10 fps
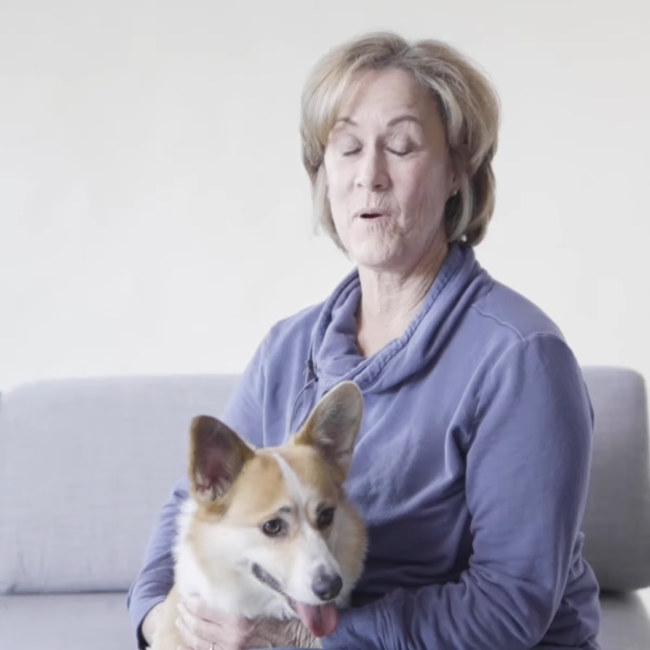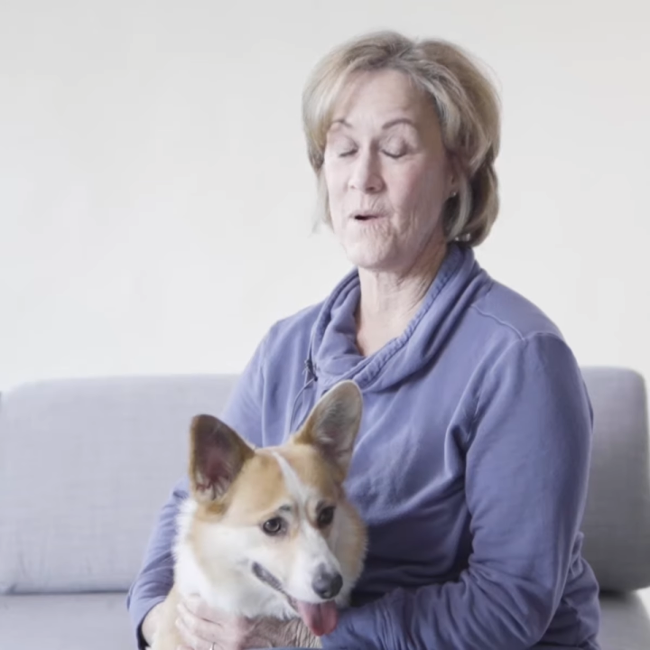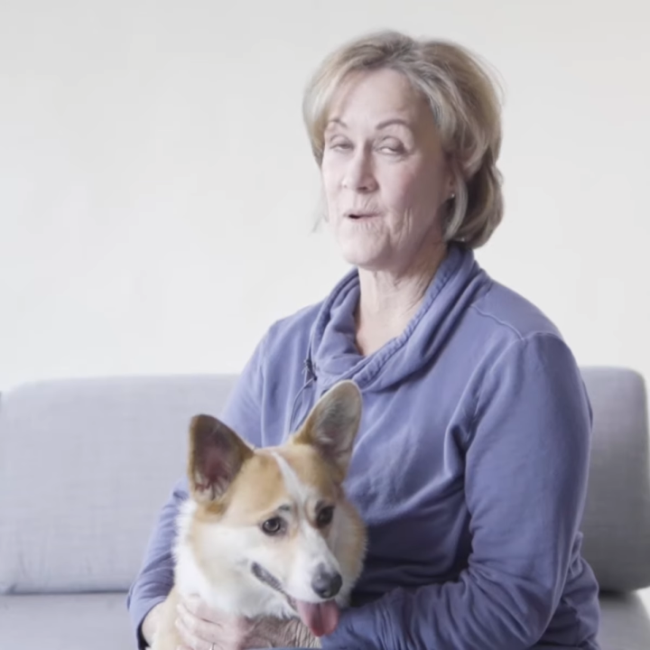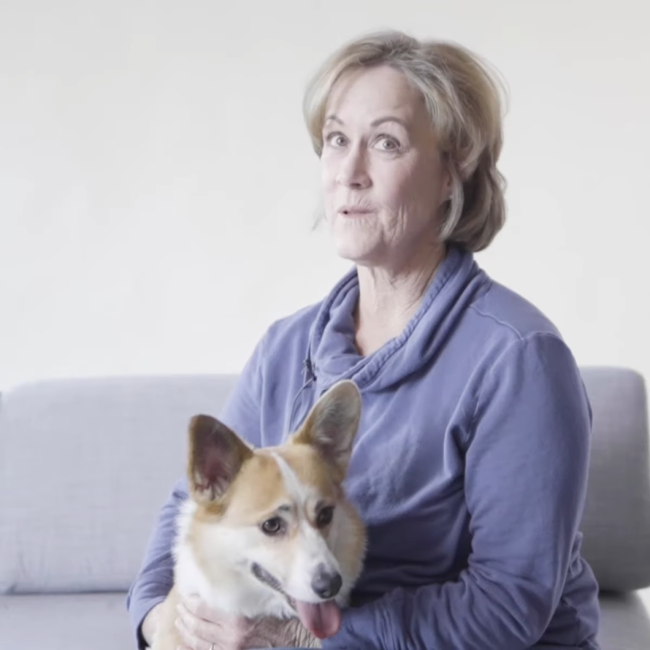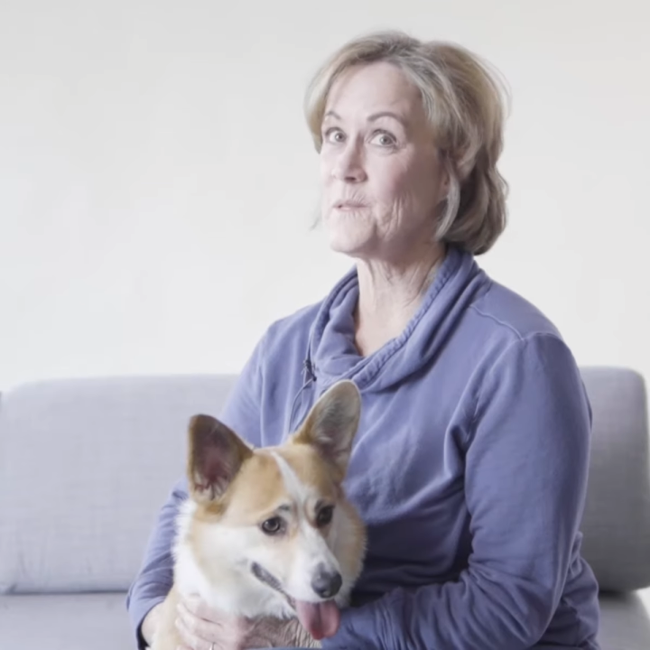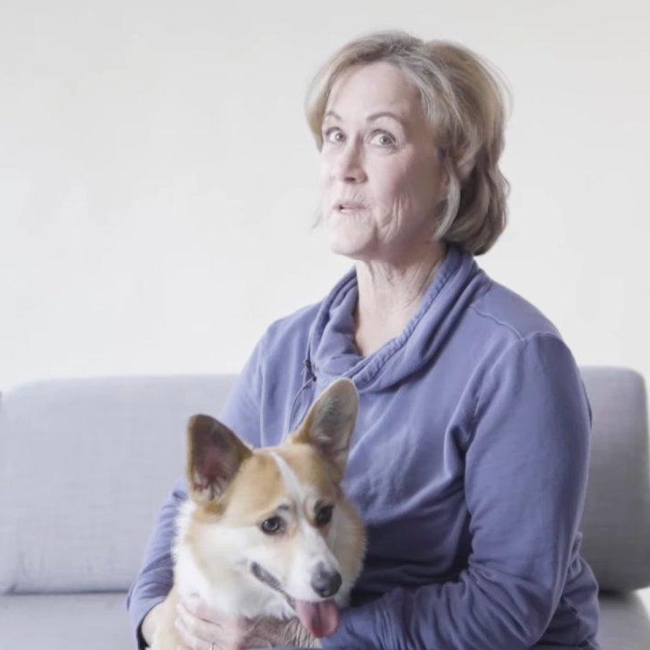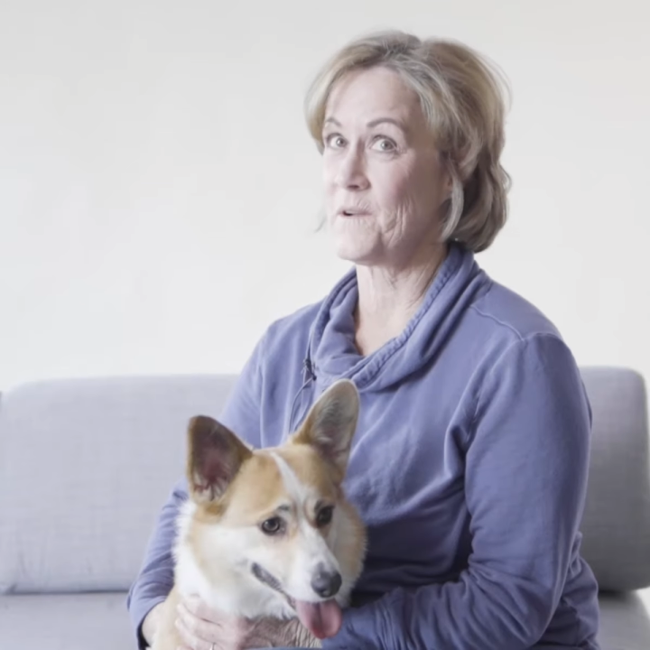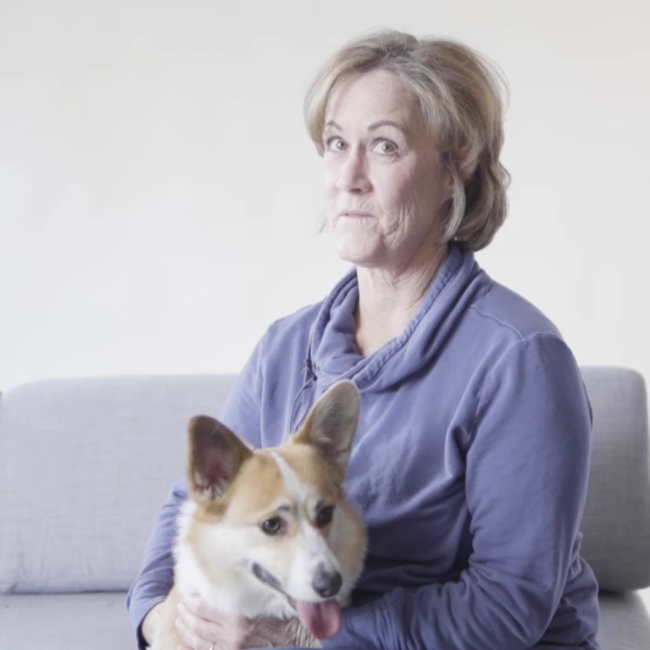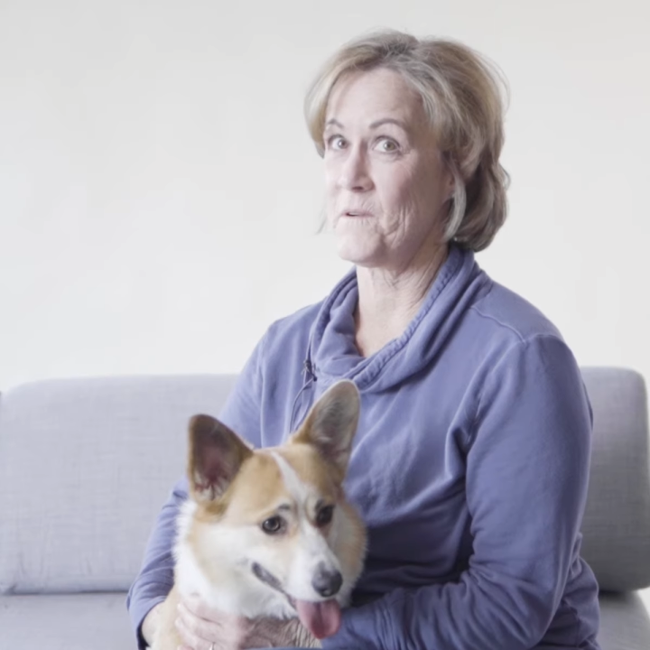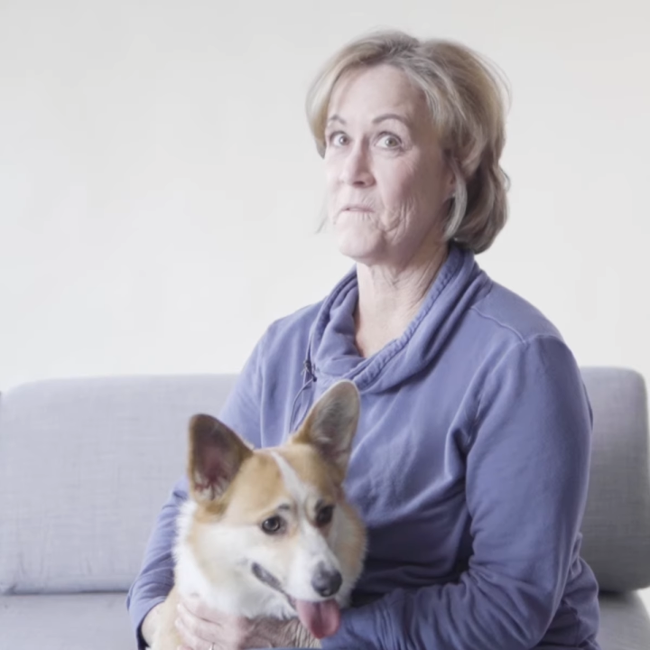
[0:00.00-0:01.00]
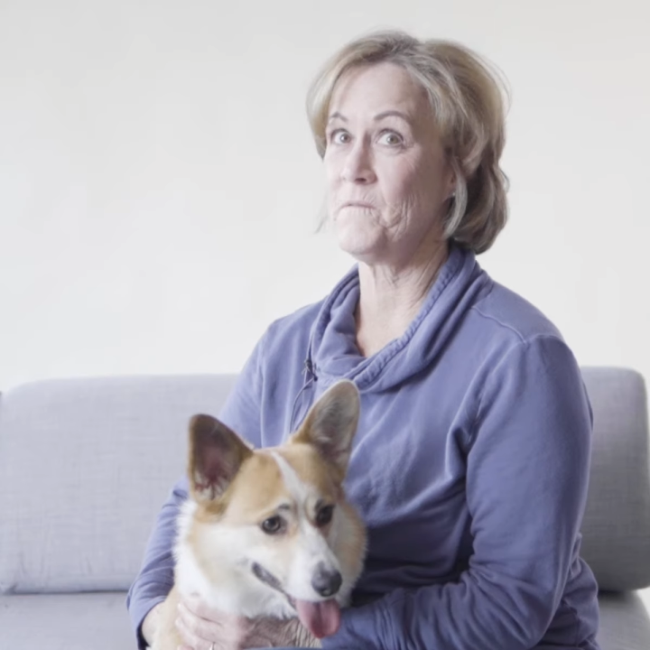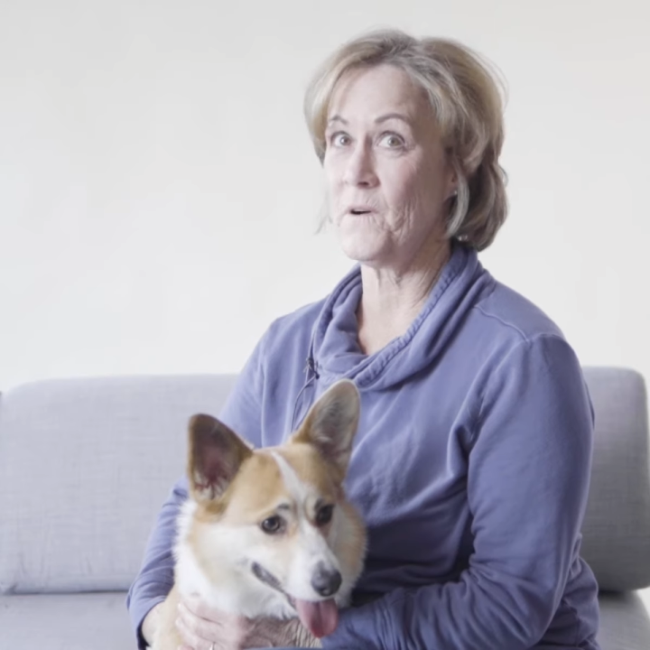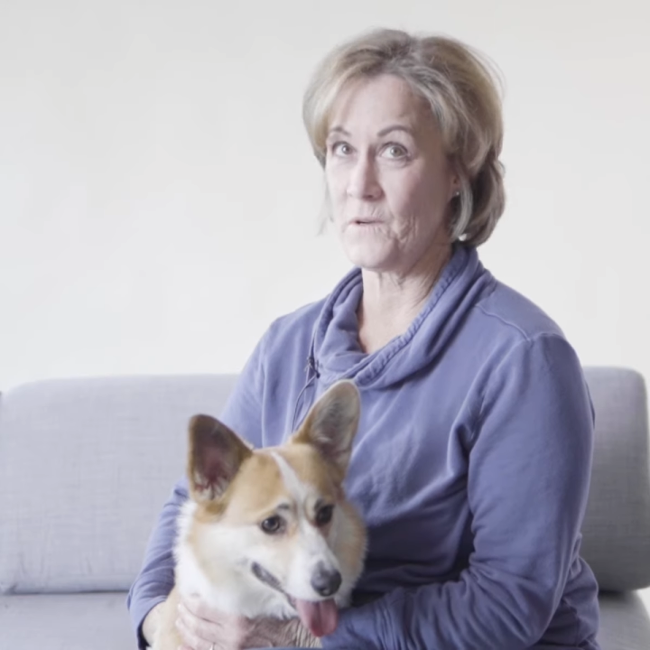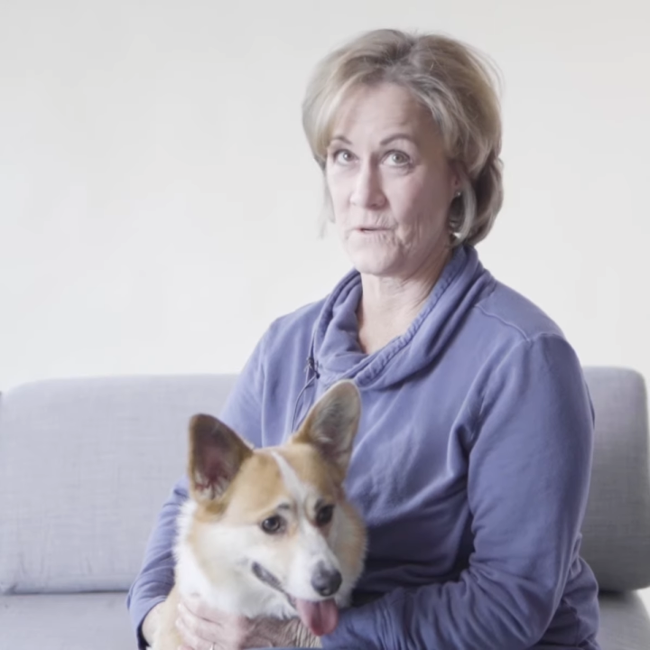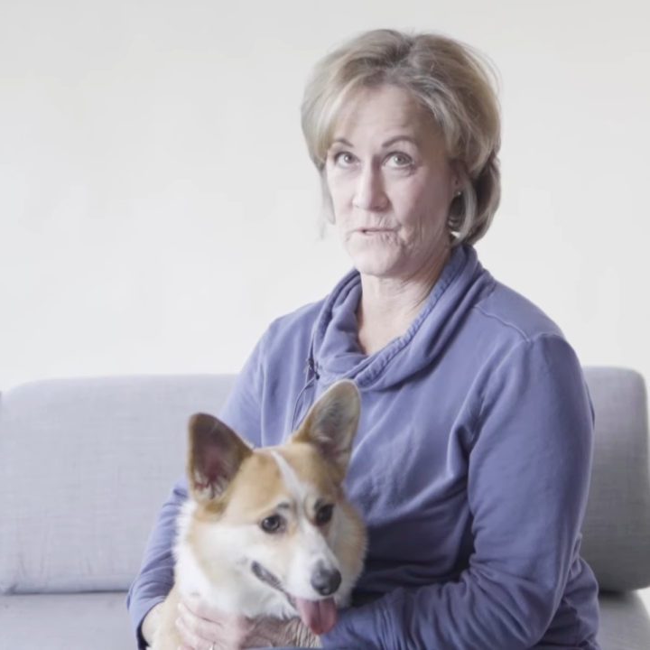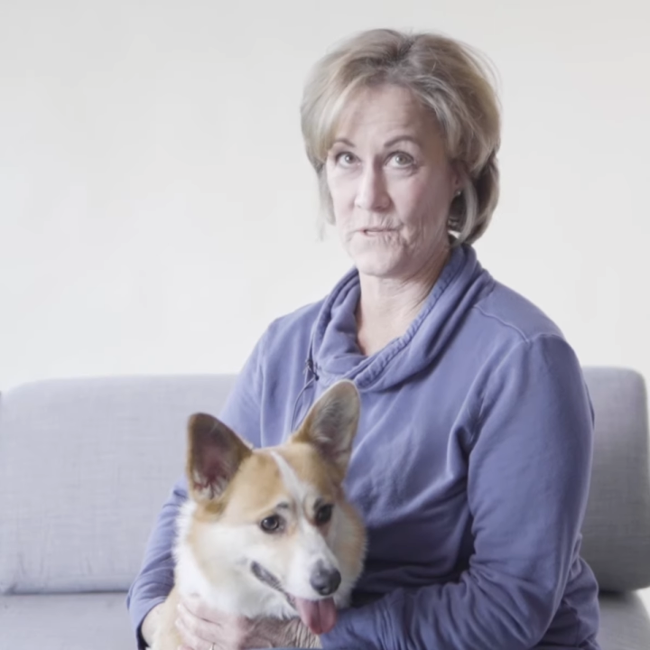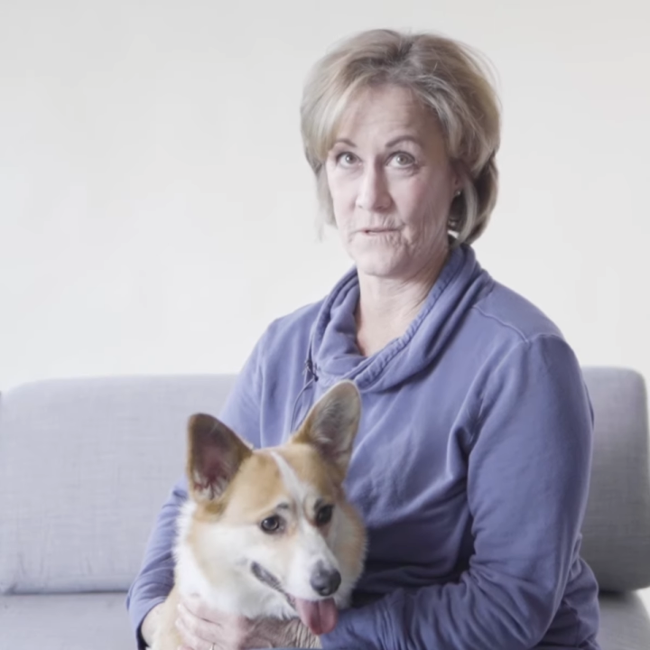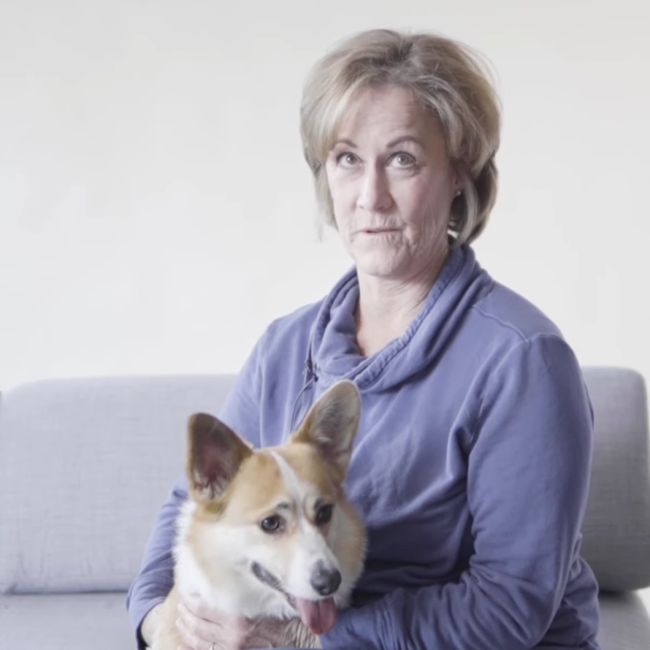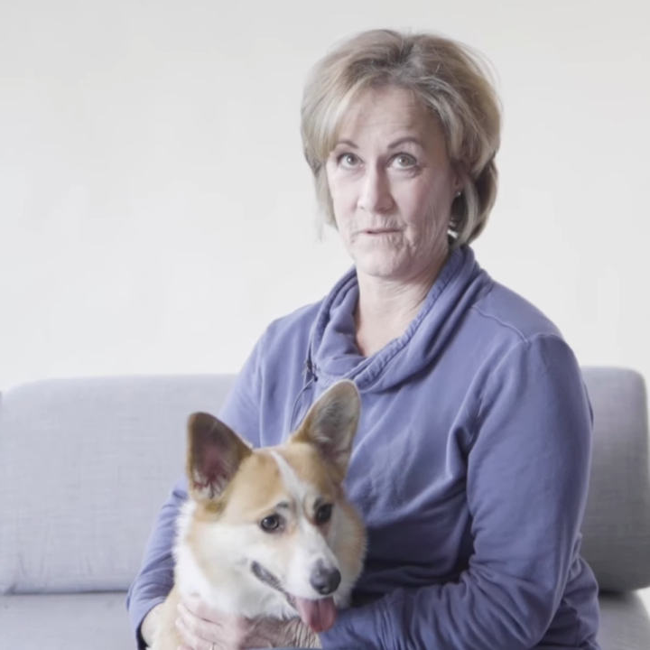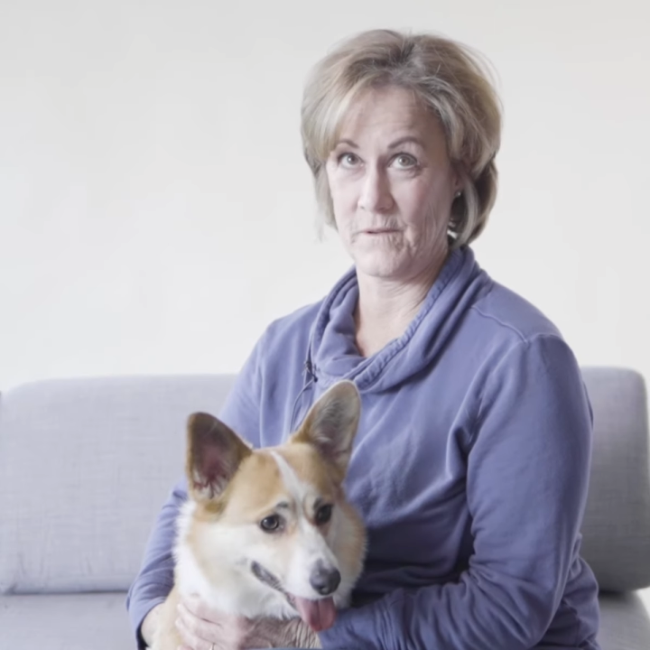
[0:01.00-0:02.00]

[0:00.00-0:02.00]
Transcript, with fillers: Pearl's here for a photo shoot.